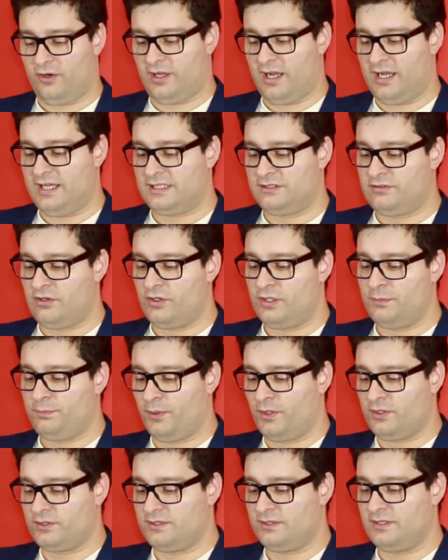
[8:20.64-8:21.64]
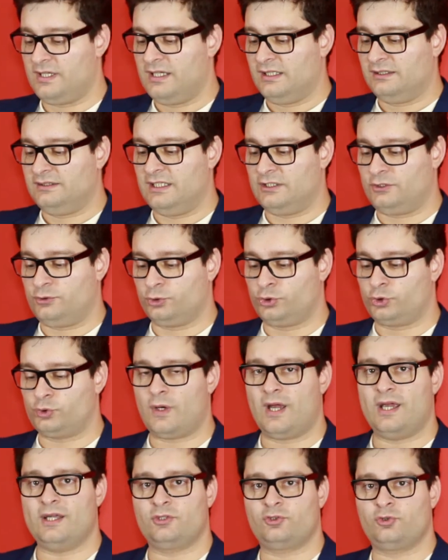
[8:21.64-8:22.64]
Okay, it's very important that you
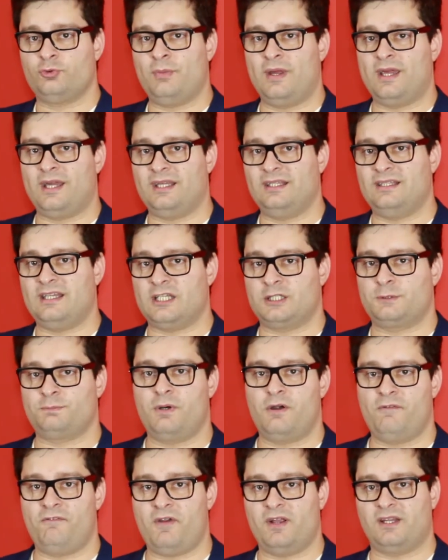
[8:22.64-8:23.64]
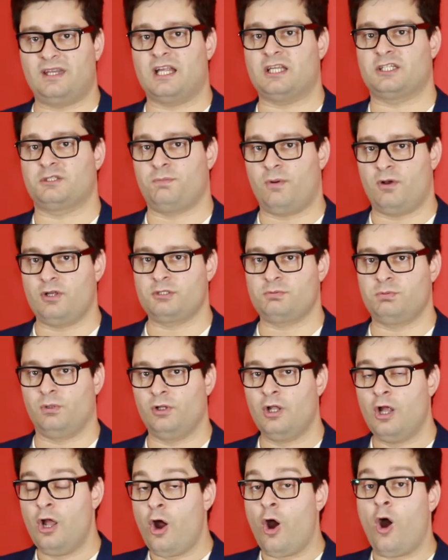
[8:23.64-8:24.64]
try to make it as perfect as
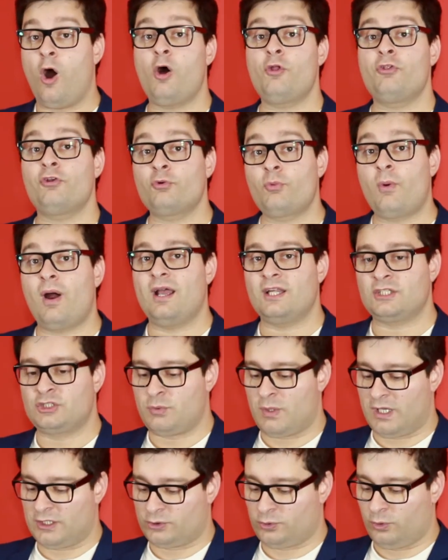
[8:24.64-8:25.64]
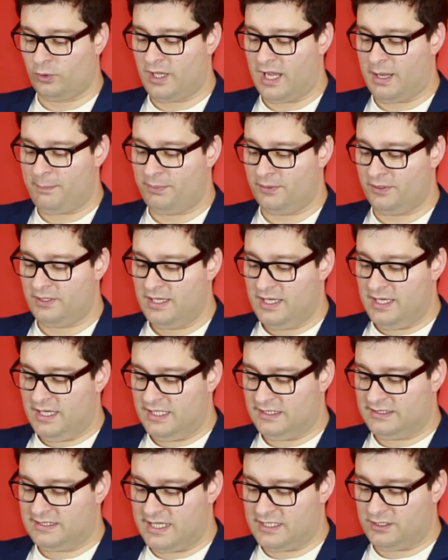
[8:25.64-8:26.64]
possible. Otherwise, what could happen
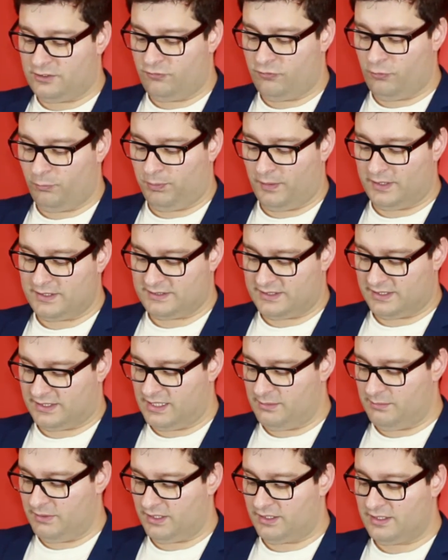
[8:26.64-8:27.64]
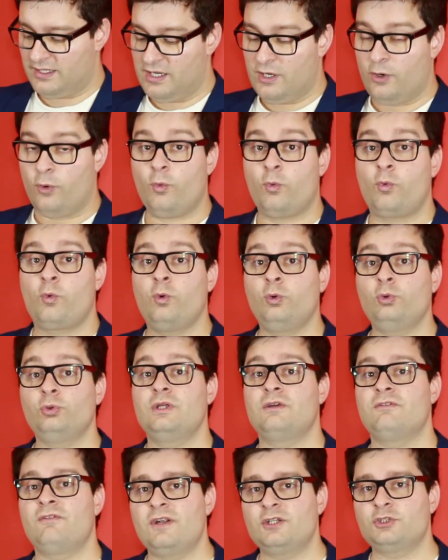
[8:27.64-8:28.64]
is that if you place the gimmick,
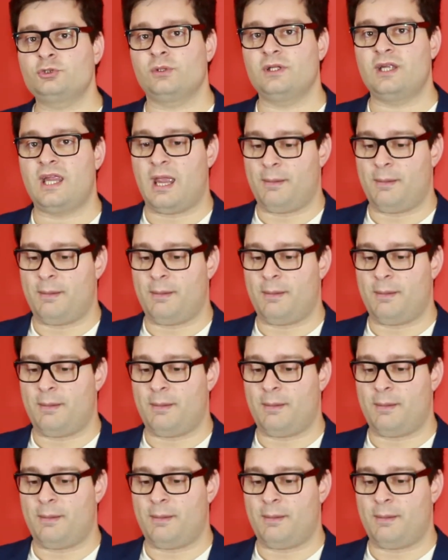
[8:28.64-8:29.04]
could eventually